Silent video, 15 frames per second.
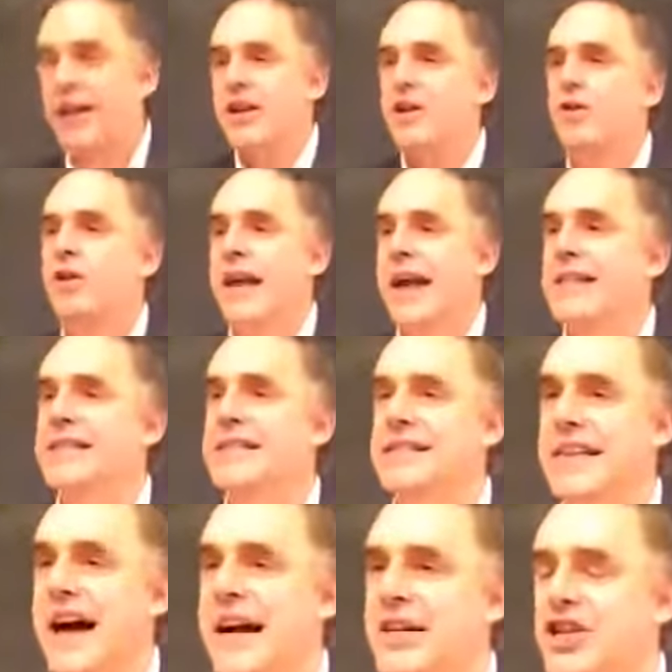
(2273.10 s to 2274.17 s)
unknown as
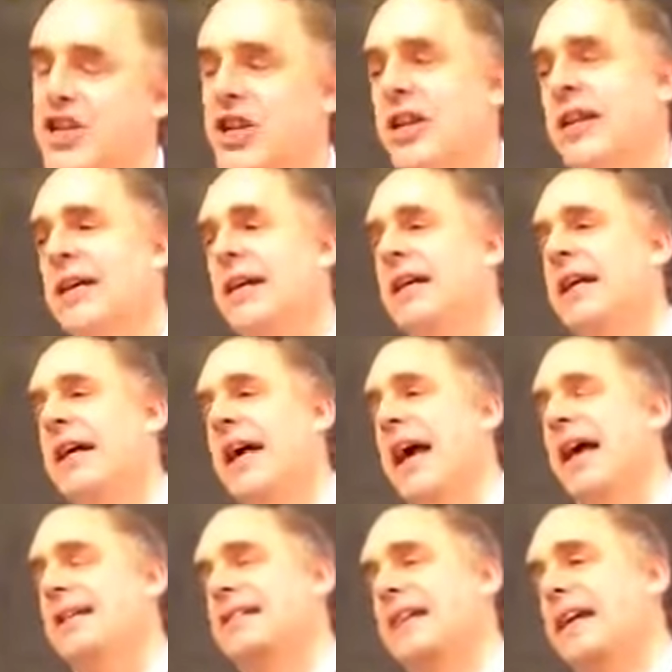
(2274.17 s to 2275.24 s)
such
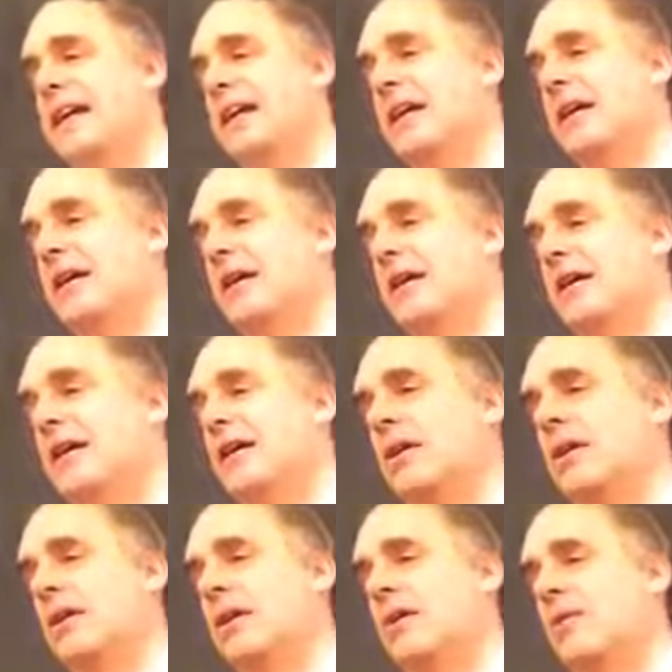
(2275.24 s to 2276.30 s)
as a
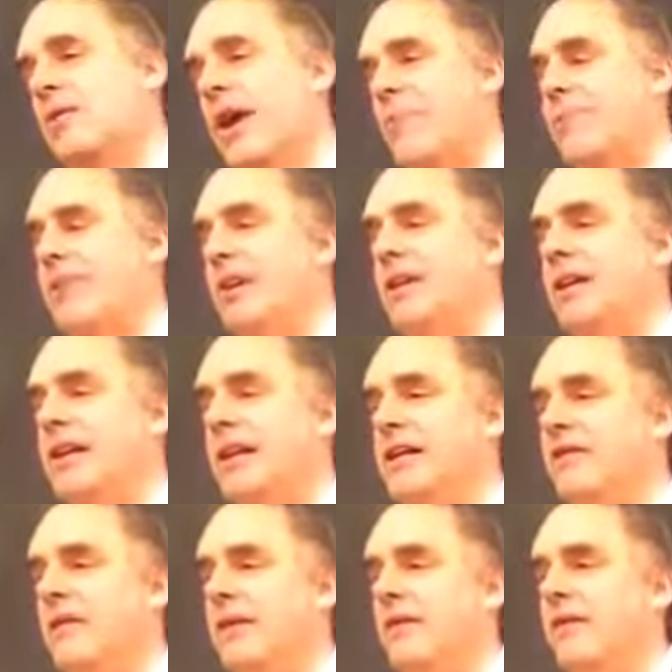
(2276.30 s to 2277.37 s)

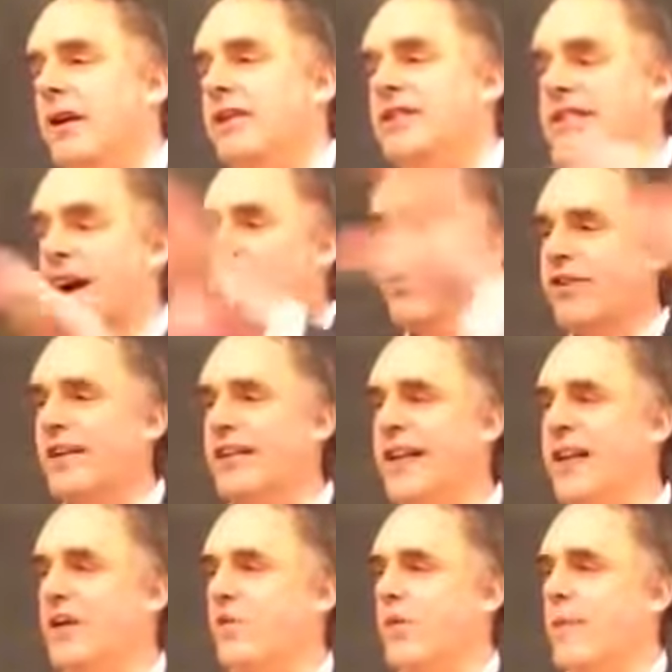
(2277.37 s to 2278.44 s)
reptilian, self
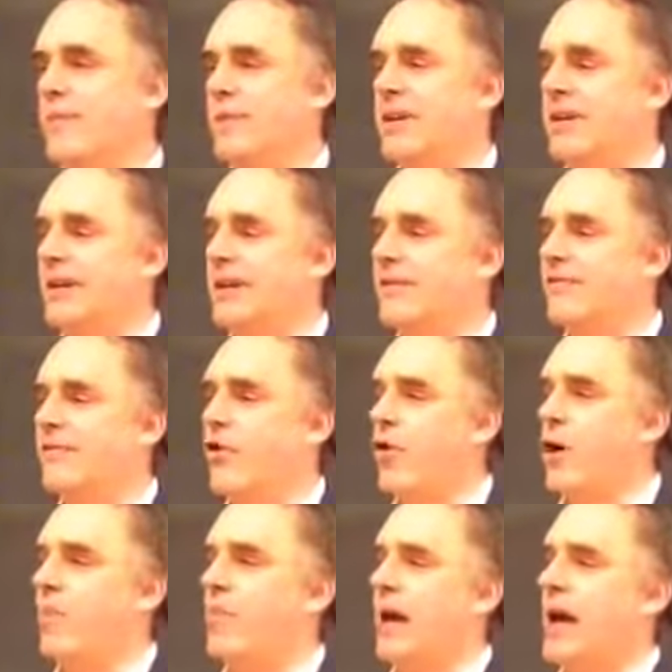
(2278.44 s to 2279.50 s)
contained reptilian
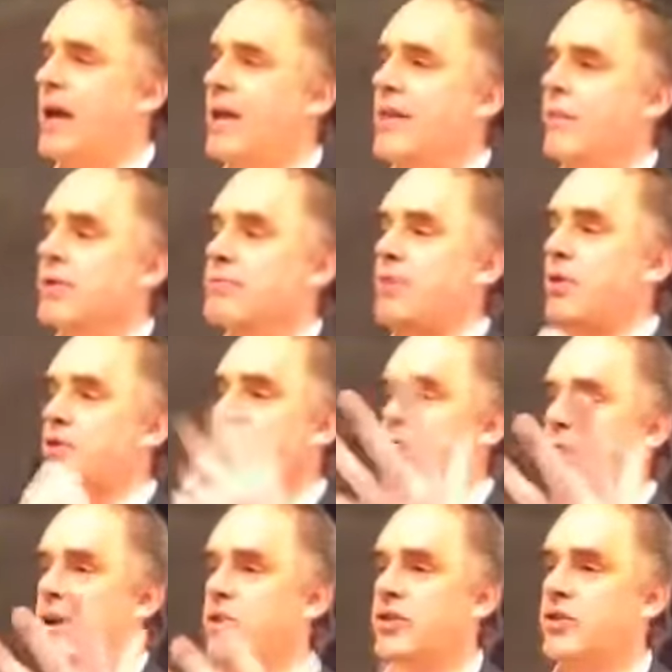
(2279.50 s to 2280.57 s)
form that was both
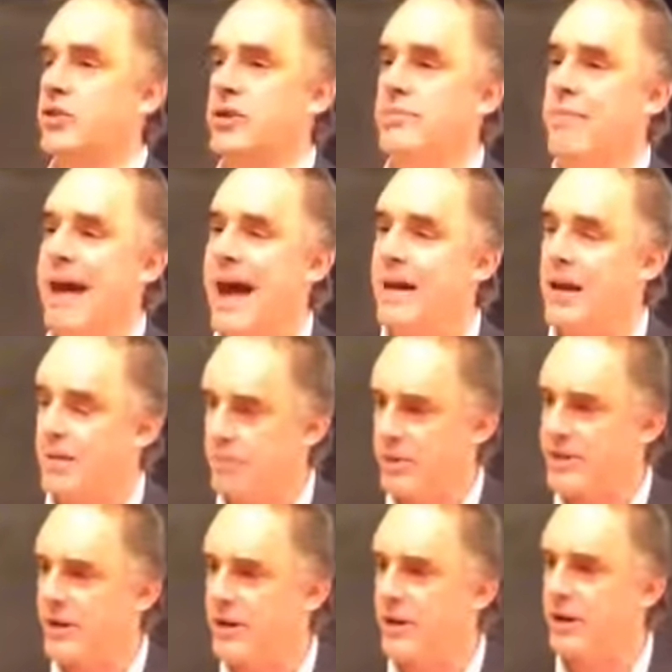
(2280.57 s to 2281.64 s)
spiritual and,
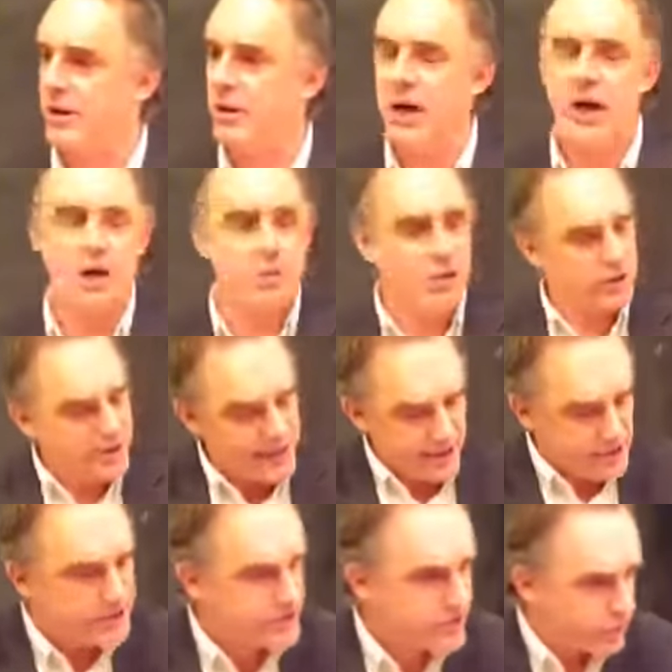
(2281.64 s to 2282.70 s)
material? Well,
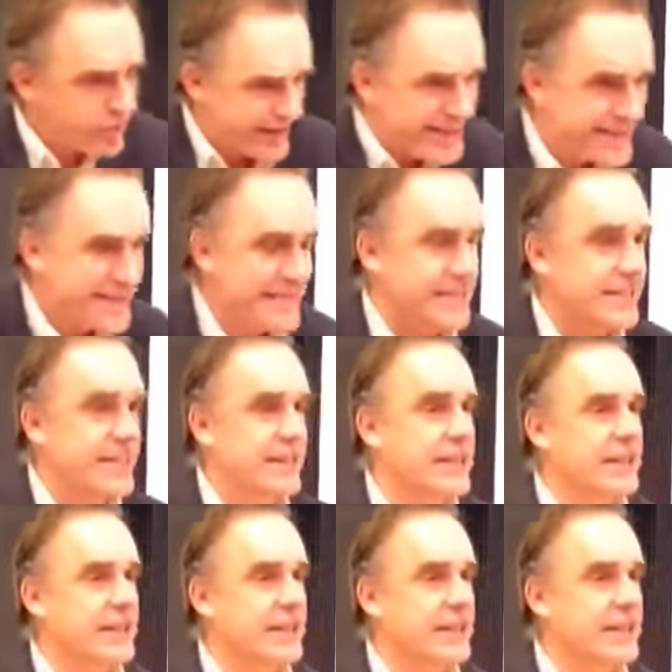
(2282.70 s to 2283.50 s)
here's the reason.